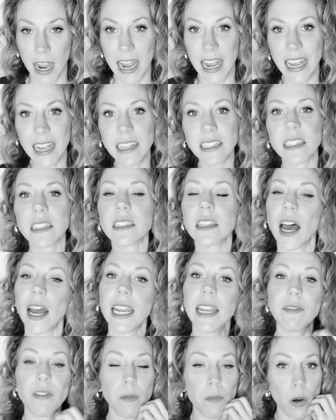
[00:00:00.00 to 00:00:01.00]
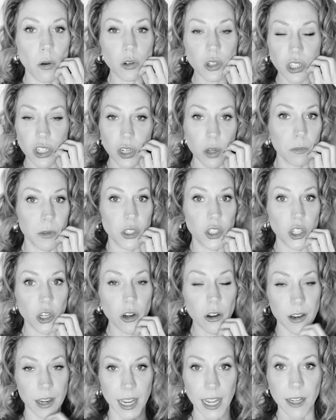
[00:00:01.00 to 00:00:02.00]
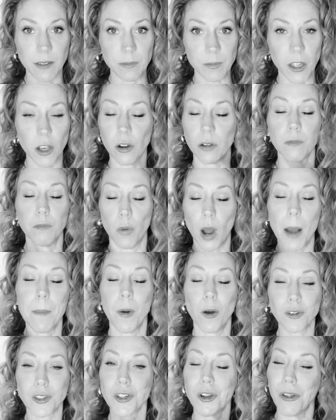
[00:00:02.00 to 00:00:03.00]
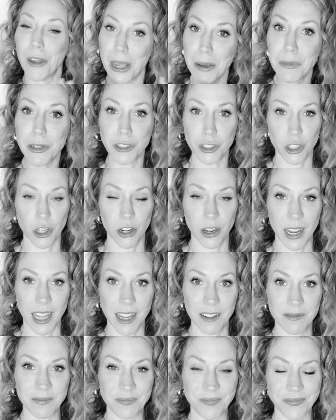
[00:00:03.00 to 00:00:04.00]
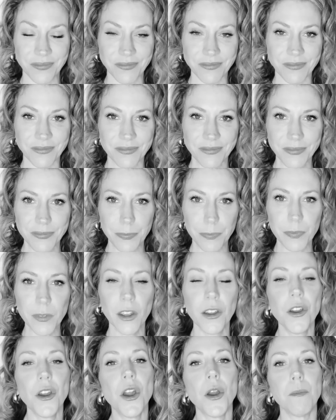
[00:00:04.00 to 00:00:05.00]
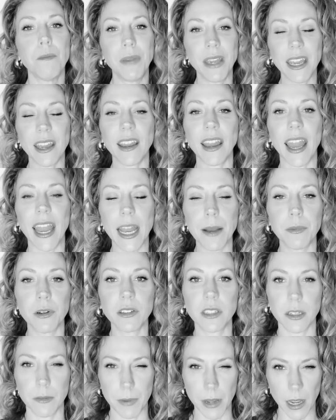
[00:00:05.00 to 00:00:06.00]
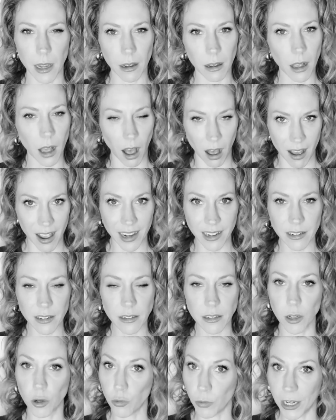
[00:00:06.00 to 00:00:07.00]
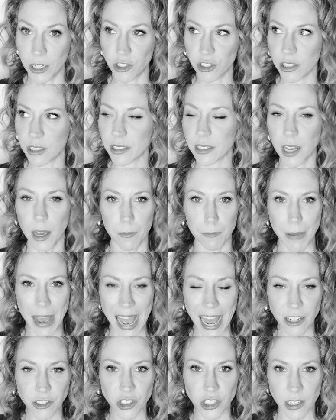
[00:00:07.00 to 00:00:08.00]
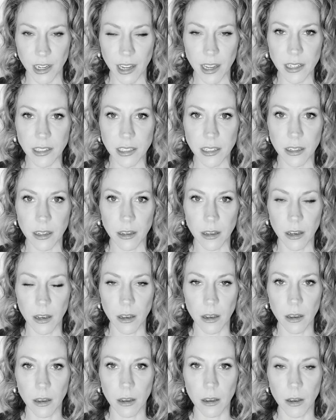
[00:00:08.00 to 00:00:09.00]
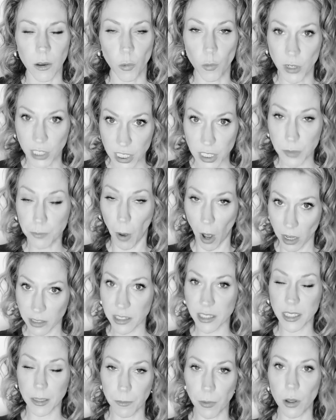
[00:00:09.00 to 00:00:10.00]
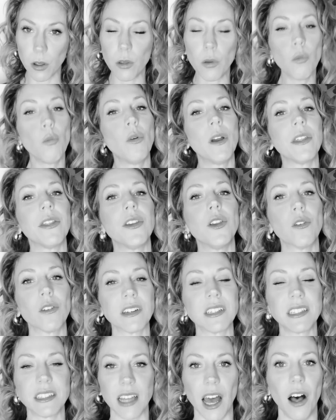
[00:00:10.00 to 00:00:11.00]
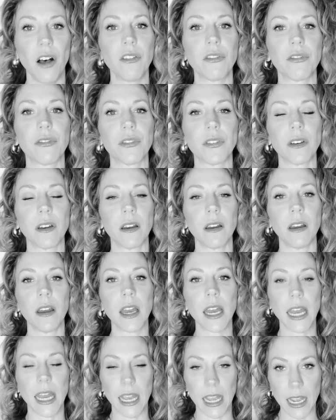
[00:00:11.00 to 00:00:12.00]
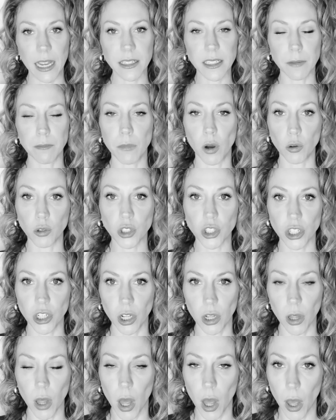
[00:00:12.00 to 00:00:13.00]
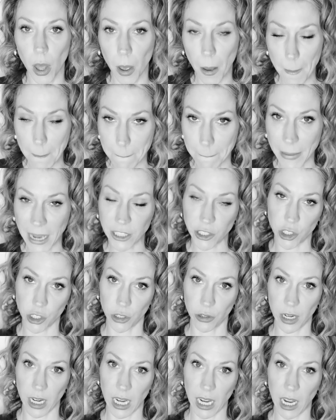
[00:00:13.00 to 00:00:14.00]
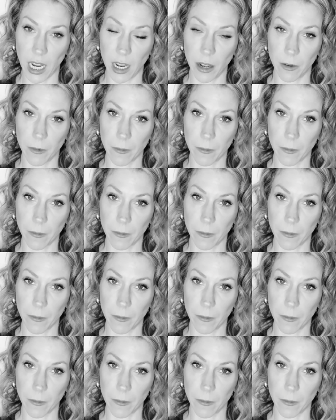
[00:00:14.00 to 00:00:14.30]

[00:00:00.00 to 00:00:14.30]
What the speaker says: is a sign of emotional maturity or emotional immaturity. Being able to be kind, gracious, compassionate, responsible with yourself is emotional maturity.